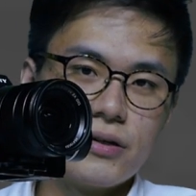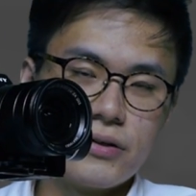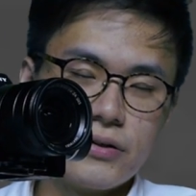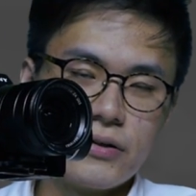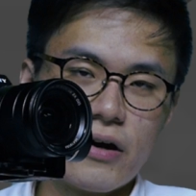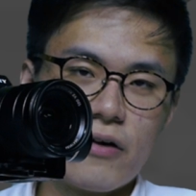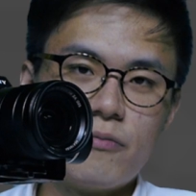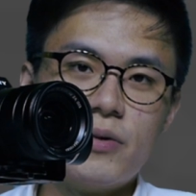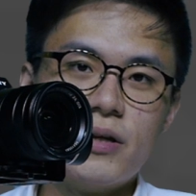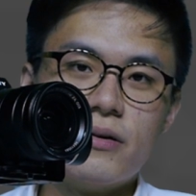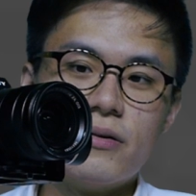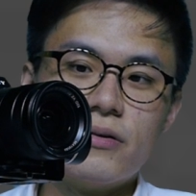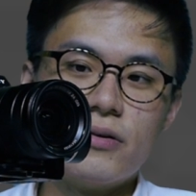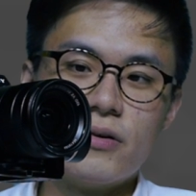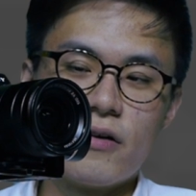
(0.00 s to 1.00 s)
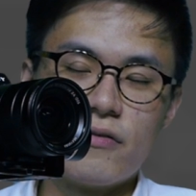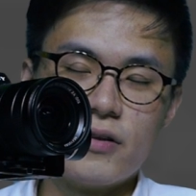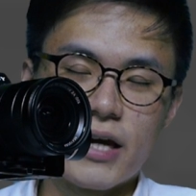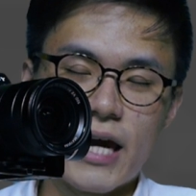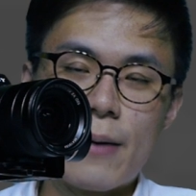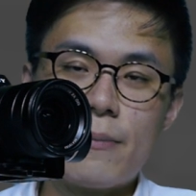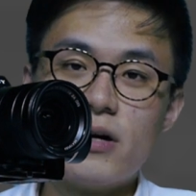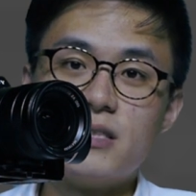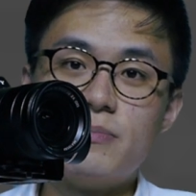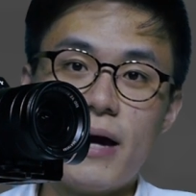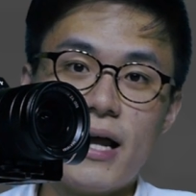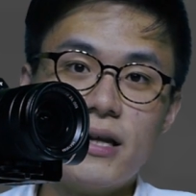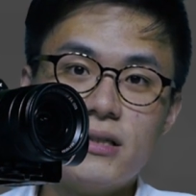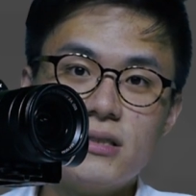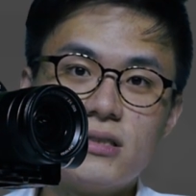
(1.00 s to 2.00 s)
the camera is
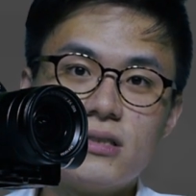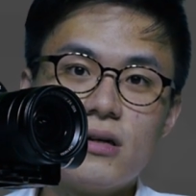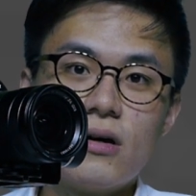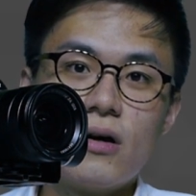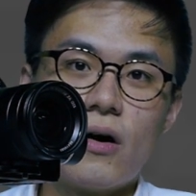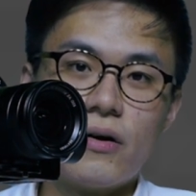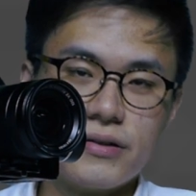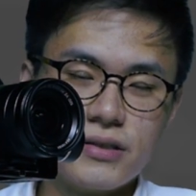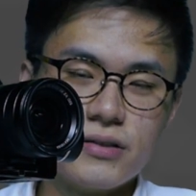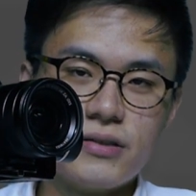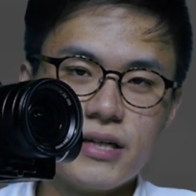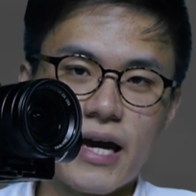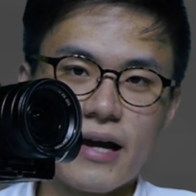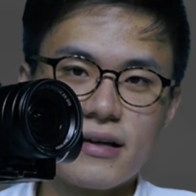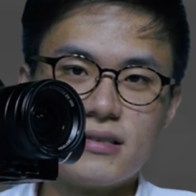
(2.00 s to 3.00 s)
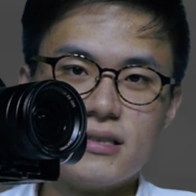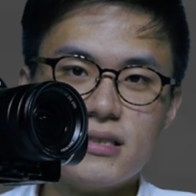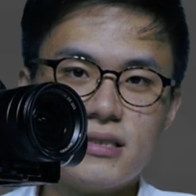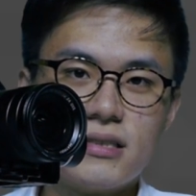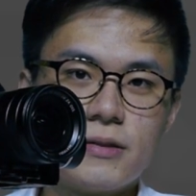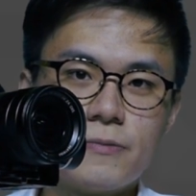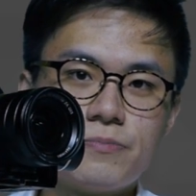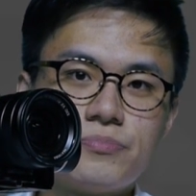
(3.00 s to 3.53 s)
balanced on the tilting axis.